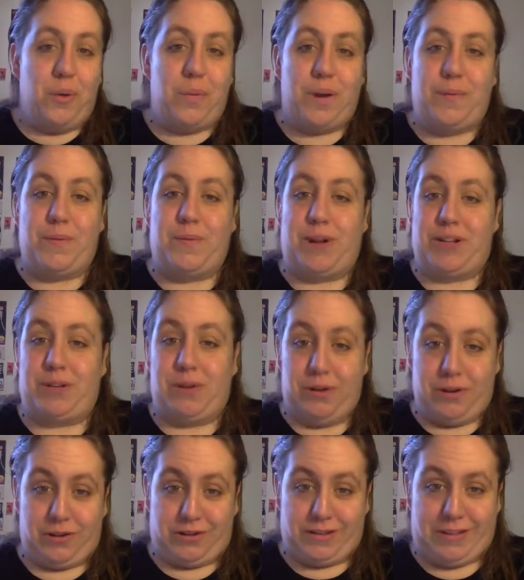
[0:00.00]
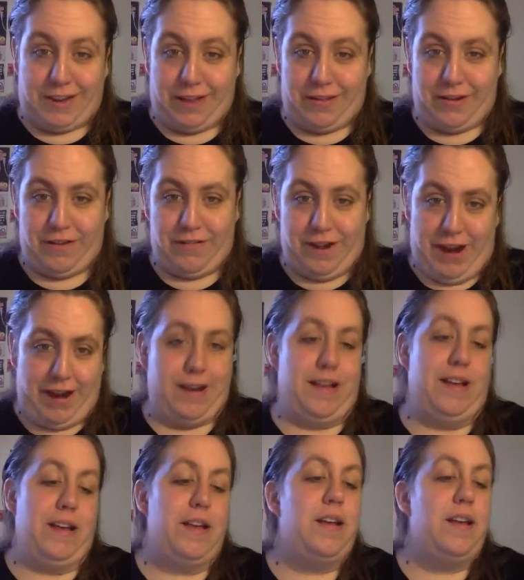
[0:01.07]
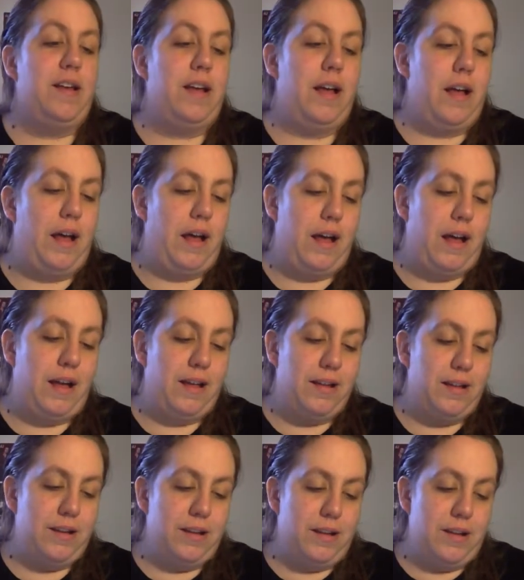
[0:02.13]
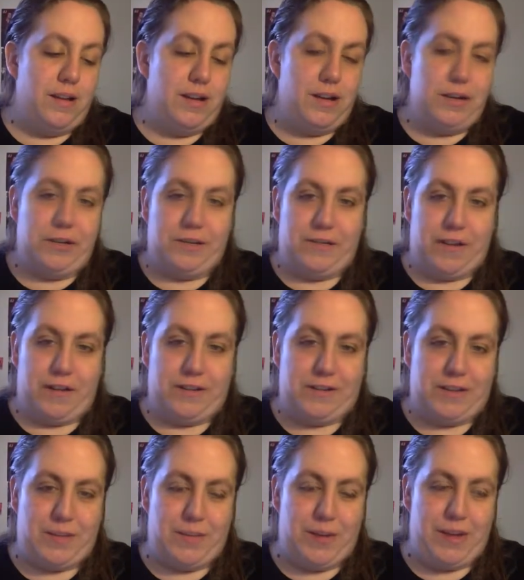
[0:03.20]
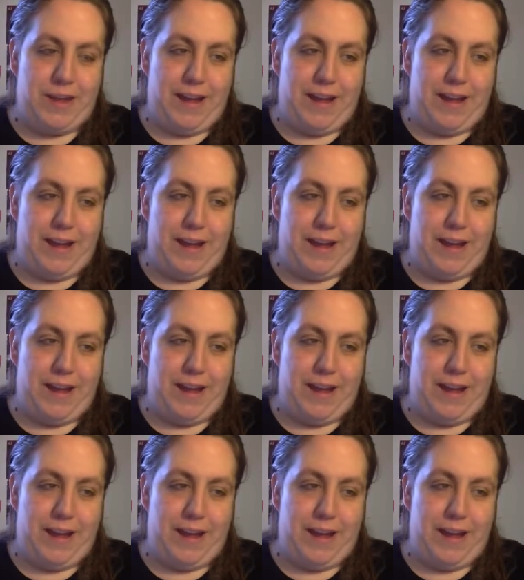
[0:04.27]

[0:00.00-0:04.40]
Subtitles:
We would watch Golden Girls together every night to fall asleep.